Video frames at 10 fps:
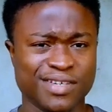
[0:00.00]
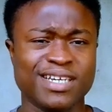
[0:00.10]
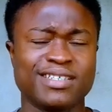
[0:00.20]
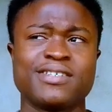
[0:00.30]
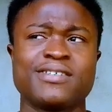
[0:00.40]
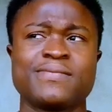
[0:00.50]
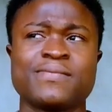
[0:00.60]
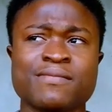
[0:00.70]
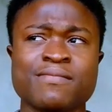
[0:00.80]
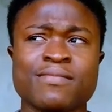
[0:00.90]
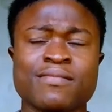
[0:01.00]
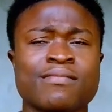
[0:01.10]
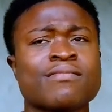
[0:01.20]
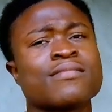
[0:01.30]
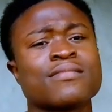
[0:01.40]
Yes.
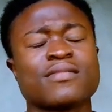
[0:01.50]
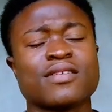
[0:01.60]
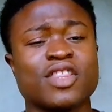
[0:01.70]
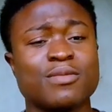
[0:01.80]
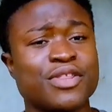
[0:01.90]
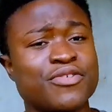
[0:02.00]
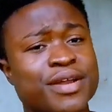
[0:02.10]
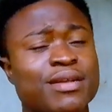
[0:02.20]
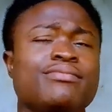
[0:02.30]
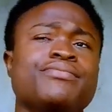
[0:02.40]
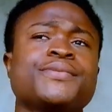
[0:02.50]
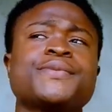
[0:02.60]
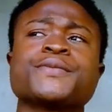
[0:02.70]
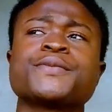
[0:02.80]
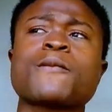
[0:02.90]
Number three,
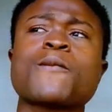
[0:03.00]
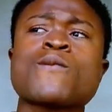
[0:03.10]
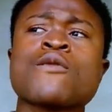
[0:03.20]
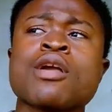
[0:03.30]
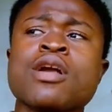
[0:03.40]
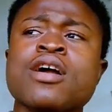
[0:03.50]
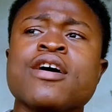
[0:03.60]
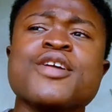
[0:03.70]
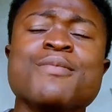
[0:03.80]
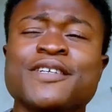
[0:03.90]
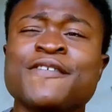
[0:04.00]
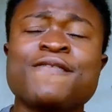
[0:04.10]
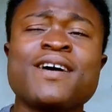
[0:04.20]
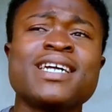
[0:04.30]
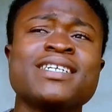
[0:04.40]
you must
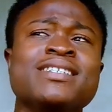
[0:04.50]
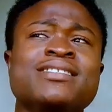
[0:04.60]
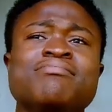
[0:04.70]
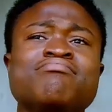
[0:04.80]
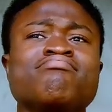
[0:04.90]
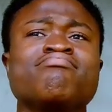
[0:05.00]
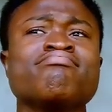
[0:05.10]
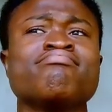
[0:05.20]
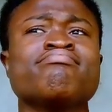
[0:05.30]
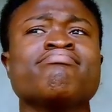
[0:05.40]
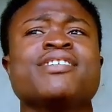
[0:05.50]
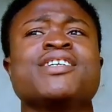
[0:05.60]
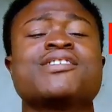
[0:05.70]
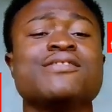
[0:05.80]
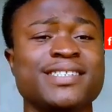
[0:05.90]
find
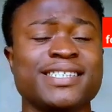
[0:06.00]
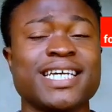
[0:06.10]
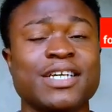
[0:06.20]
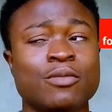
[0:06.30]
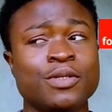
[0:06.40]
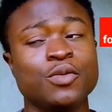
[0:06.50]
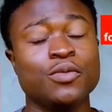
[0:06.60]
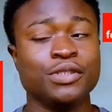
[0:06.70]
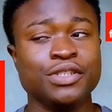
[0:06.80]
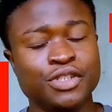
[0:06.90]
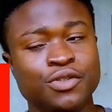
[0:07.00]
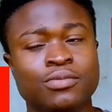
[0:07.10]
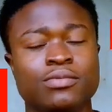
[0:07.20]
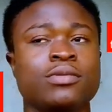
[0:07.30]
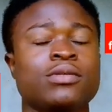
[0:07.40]
the content that you will be doing on YouTube.
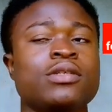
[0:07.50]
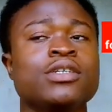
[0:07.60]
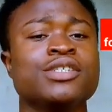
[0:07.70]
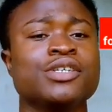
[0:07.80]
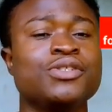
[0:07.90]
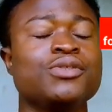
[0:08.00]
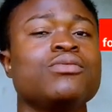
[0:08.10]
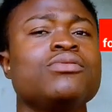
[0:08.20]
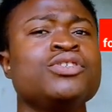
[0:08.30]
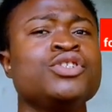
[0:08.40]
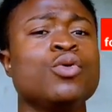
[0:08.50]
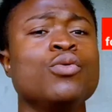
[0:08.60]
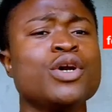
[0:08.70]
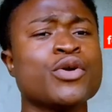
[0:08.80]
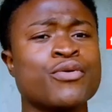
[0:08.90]
You
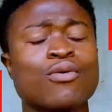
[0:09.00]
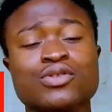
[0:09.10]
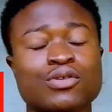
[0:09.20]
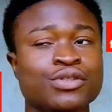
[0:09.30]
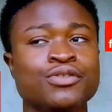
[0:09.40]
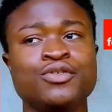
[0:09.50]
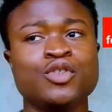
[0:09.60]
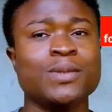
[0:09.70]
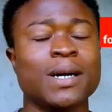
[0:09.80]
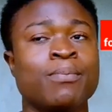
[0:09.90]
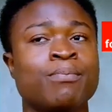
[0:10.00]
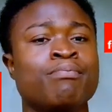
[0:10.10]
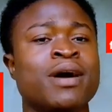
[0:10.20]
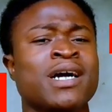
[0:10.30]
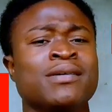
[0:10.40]
only grow on YouTube
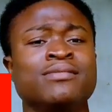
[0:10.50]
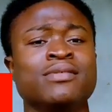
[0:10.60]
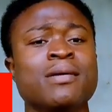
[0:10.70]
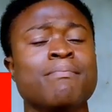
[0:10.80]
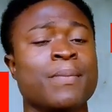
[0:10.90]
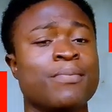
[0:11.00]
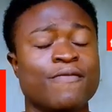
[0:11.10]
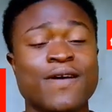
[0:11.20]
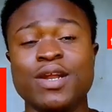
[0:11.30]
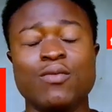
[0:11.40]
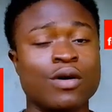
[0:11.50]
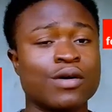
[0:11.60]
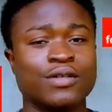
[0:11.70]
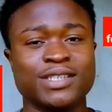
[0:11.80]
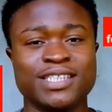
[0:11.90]
by providing one
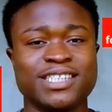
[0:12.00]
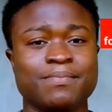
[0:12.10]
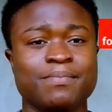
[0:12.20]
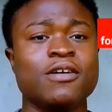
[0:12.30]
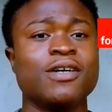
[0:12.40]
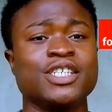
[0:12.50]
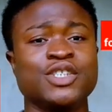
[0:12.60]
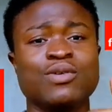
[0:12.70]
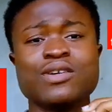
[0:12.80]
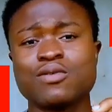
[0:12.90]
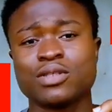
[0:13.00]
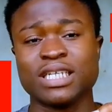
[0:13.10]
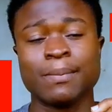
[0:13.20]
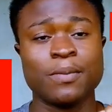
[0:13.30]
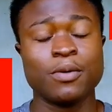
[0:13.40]
content, because it is one
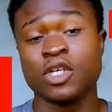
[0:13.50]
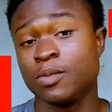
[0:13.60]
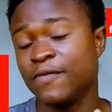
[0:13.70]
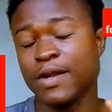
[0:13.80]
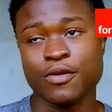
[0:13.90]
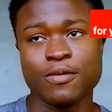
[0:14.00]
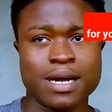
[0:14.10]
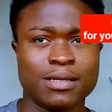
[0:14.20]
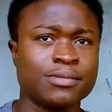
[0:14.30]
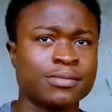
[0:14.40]
content that people are going to be following you by.